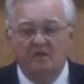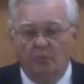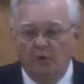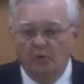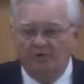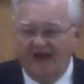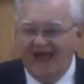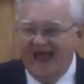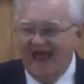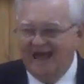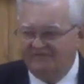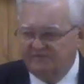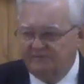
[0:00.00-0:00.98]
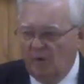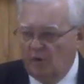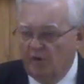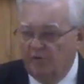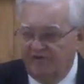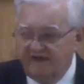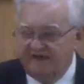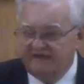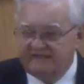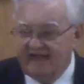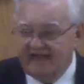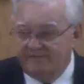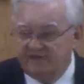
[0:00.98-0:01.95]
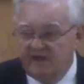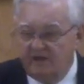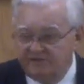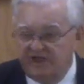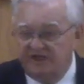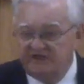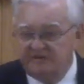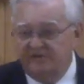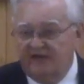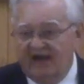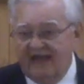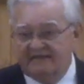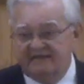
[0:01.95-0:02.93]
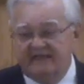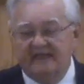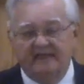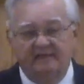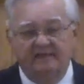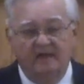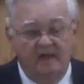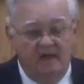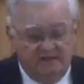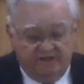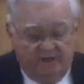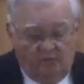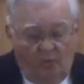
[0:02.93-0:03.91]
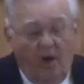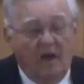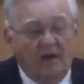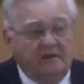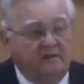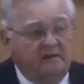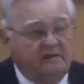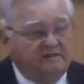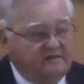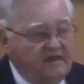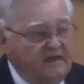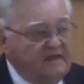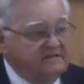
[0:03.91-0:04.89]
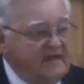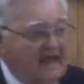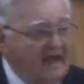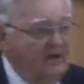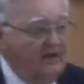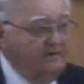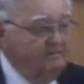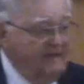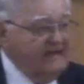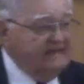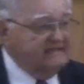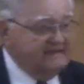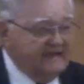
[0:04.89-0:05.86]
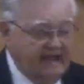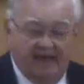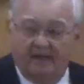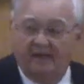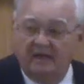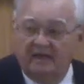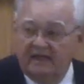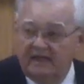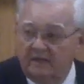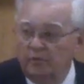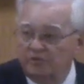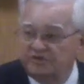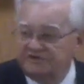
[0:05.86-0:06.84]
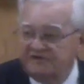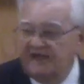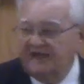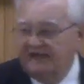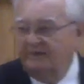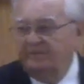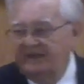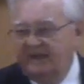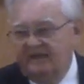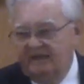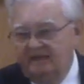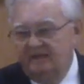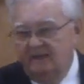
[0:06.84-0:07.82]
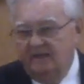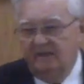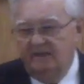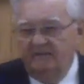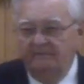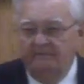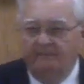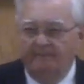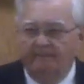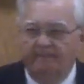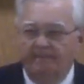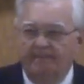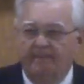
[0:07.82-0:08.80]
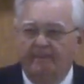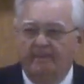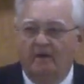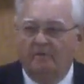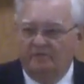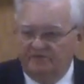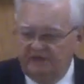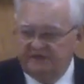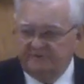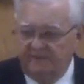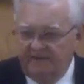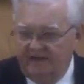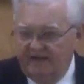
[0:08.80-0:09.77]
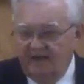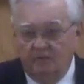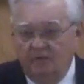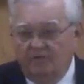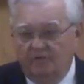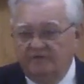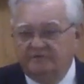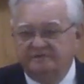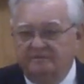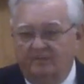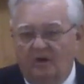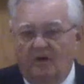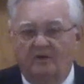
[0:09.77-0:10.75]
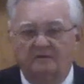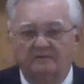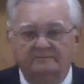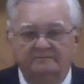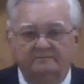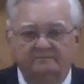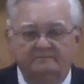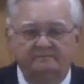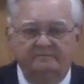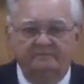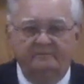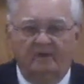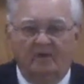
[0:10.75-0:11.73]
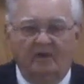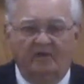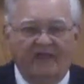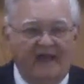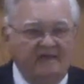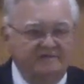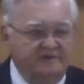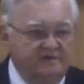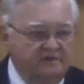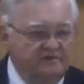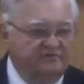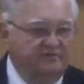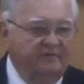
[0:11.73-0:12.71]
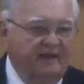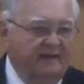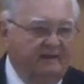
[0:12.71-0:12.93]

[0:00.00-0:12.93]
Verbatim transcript: word that I have spoken, the same shall judge him in the last day. So, what it says now and means now, it will say and mean on the judgment day, whether it's tomorrow or a thousand years from now.